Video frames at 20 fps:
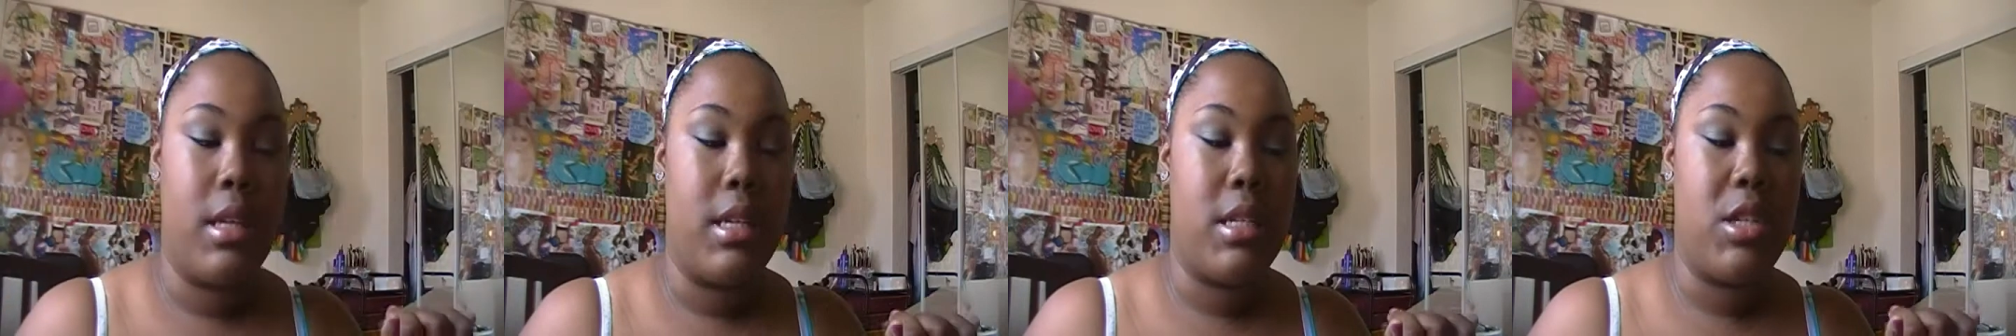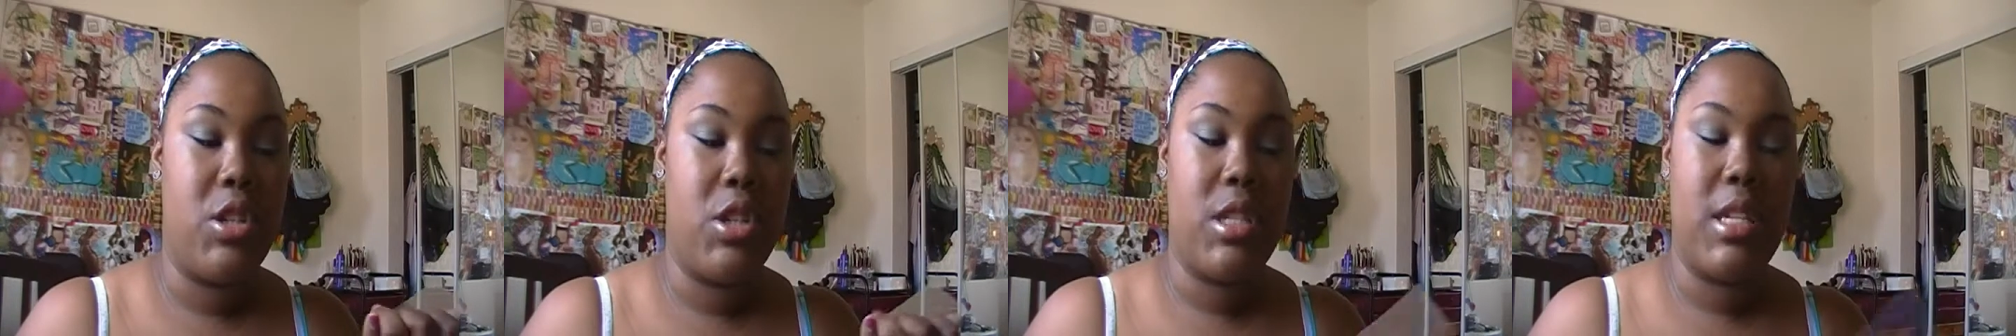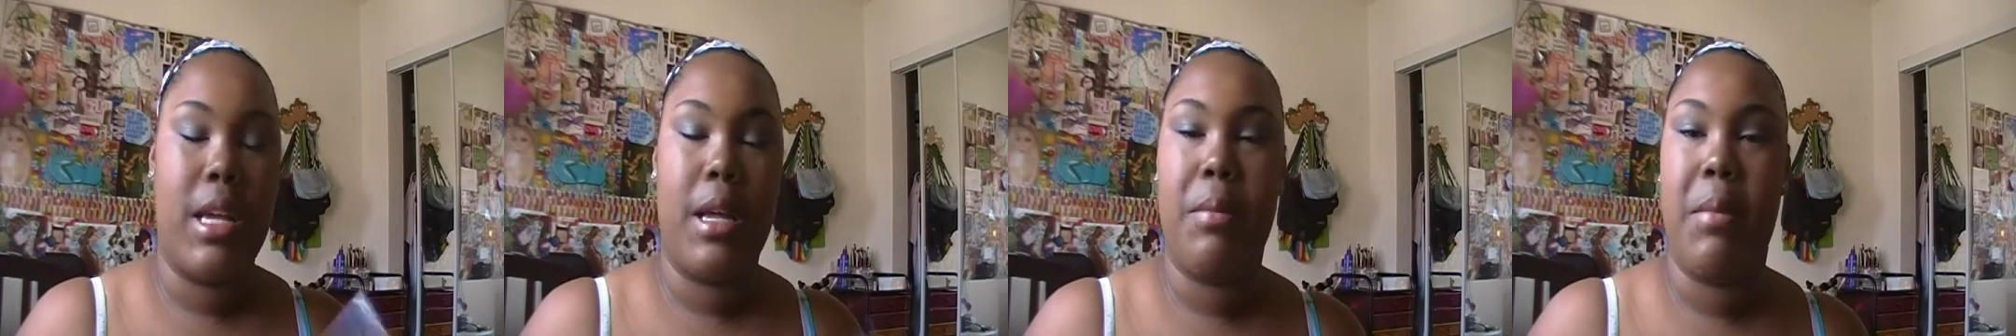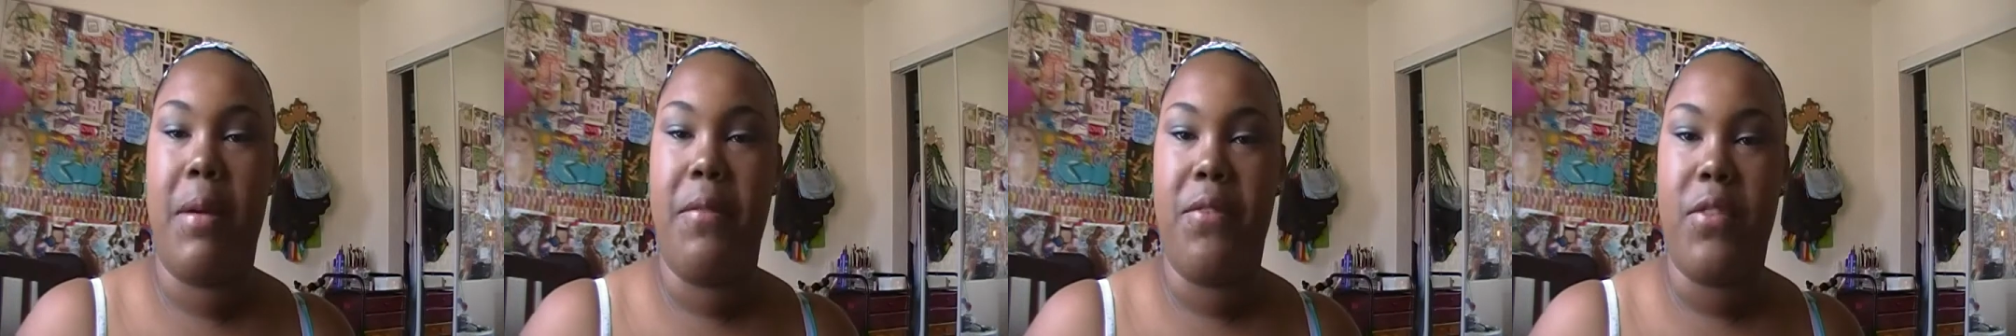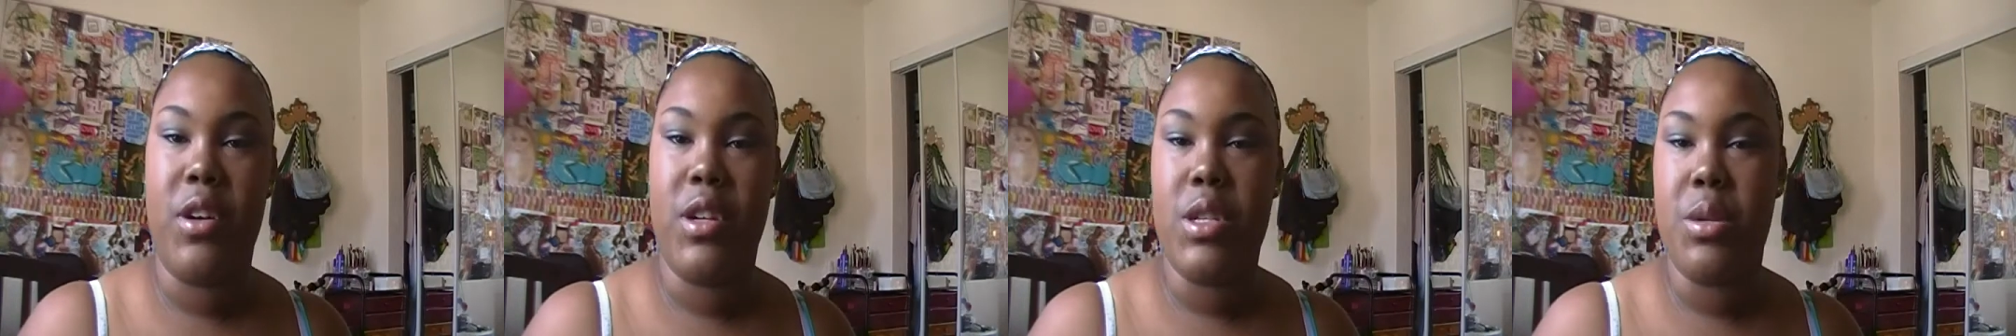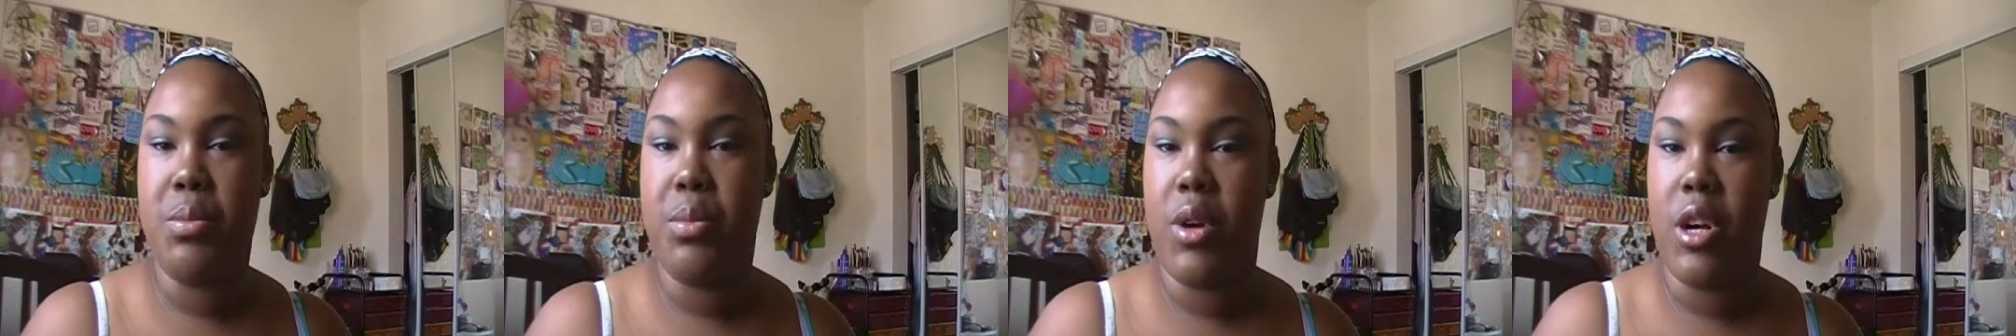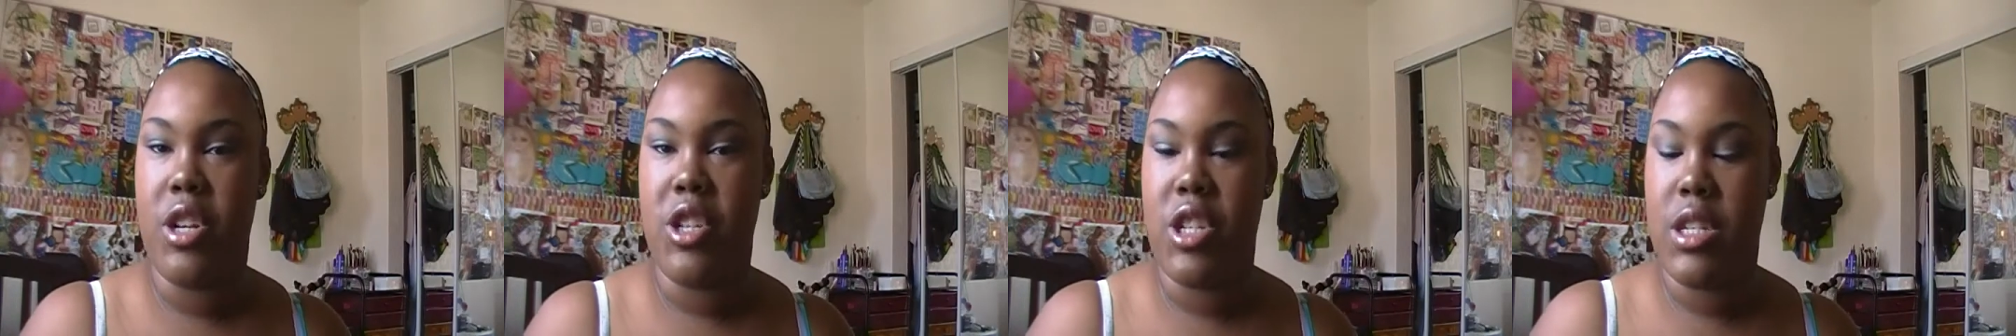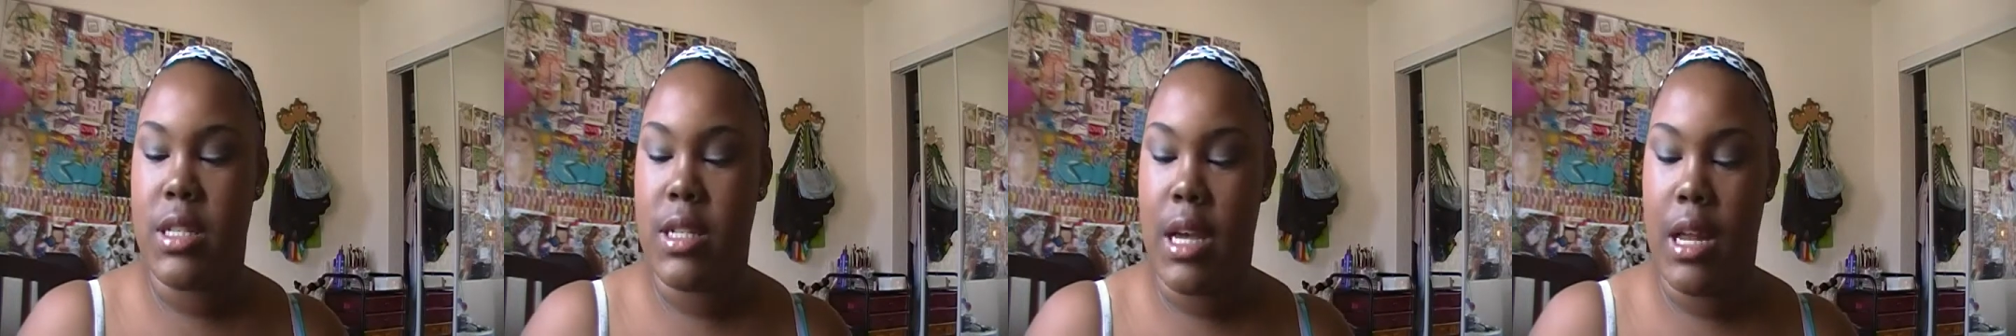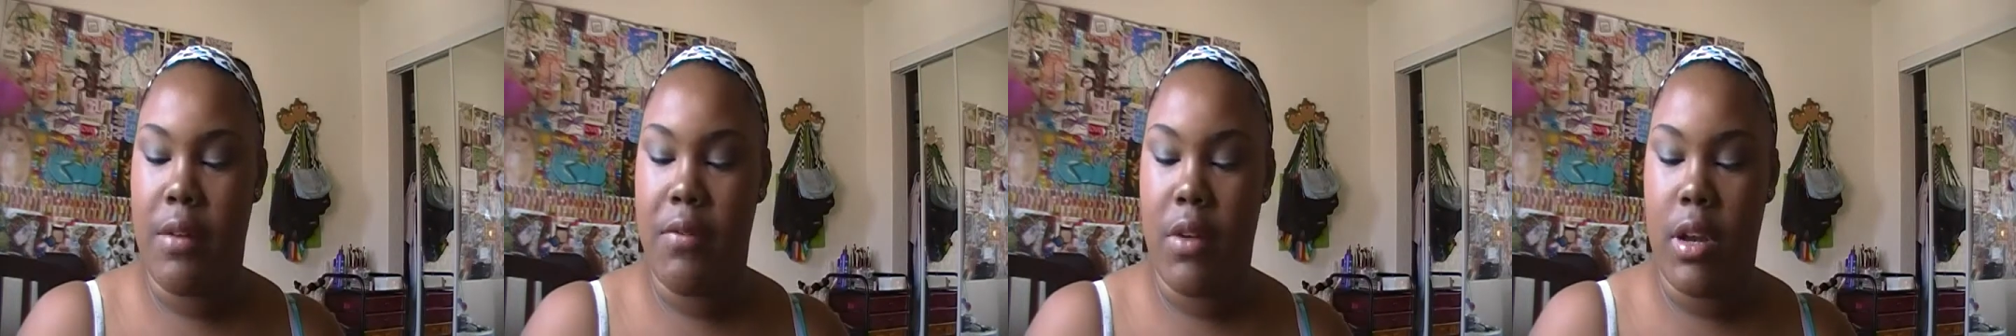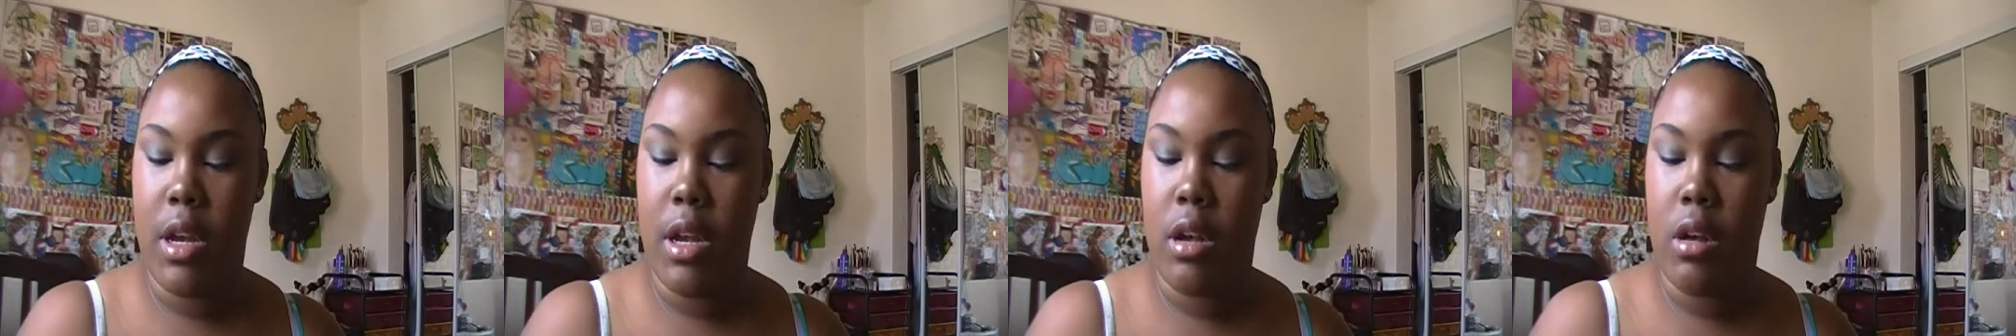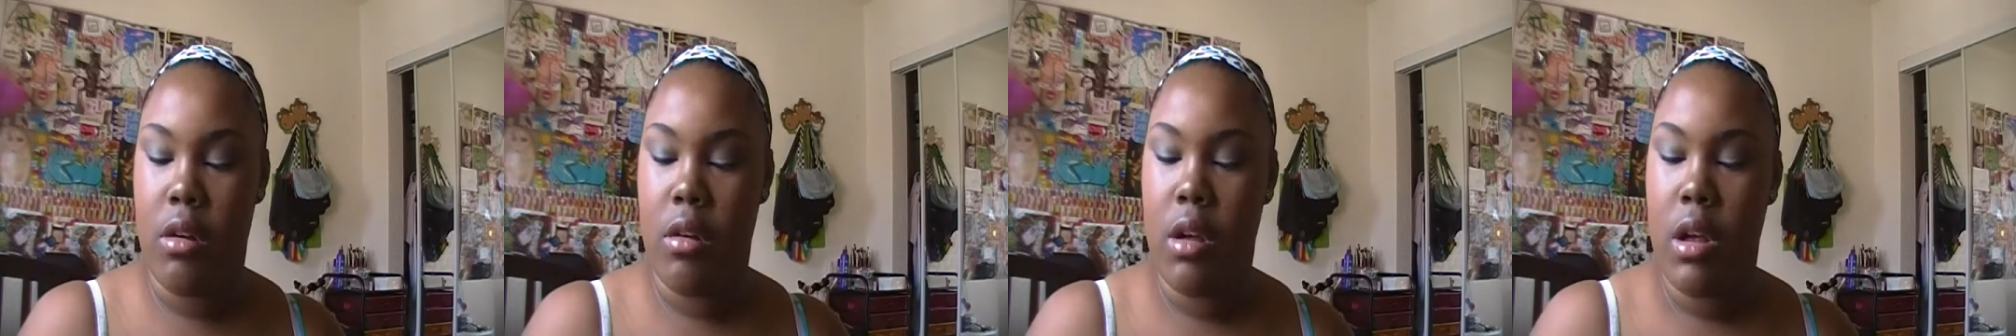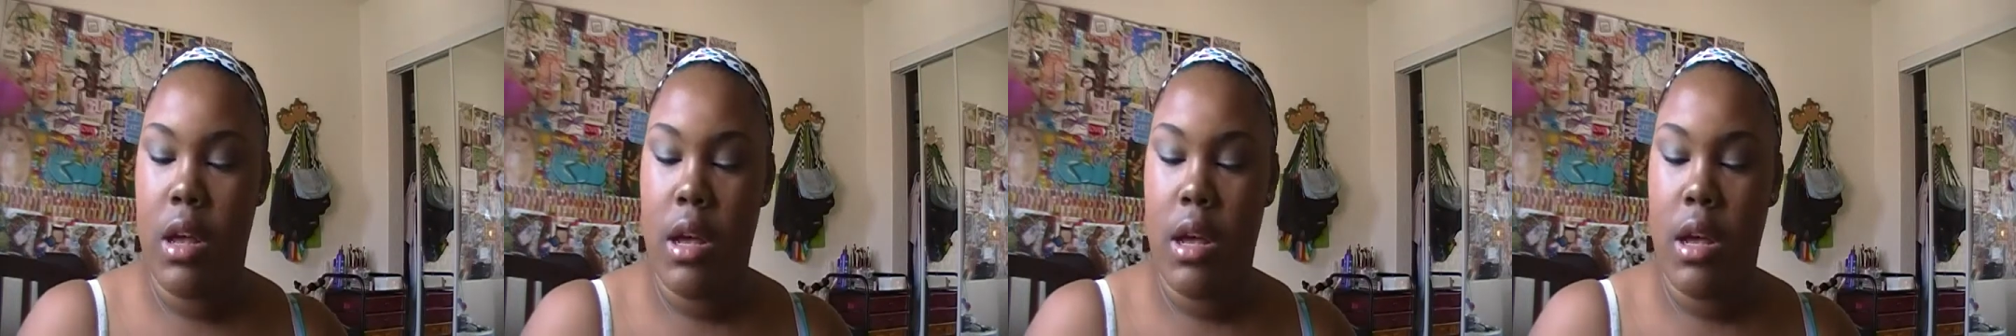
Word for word: this just like my first impressions kind of video.